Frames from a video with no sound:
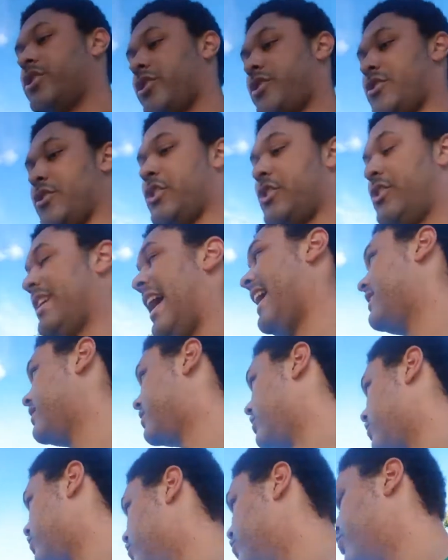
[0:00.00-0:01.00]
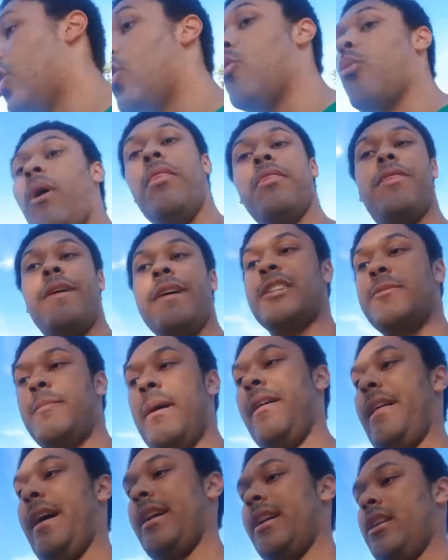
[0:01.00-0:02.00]
just the standard. No one thinks
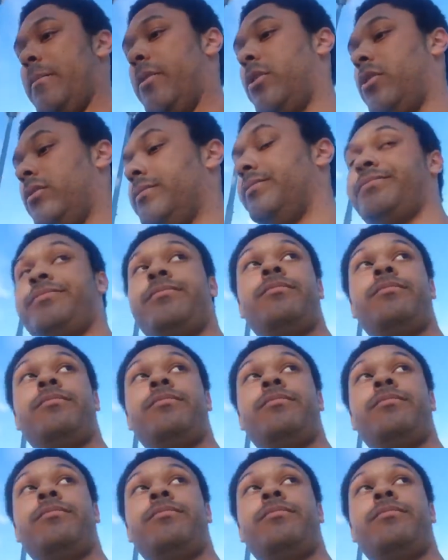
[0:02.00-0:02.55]
about that anymore.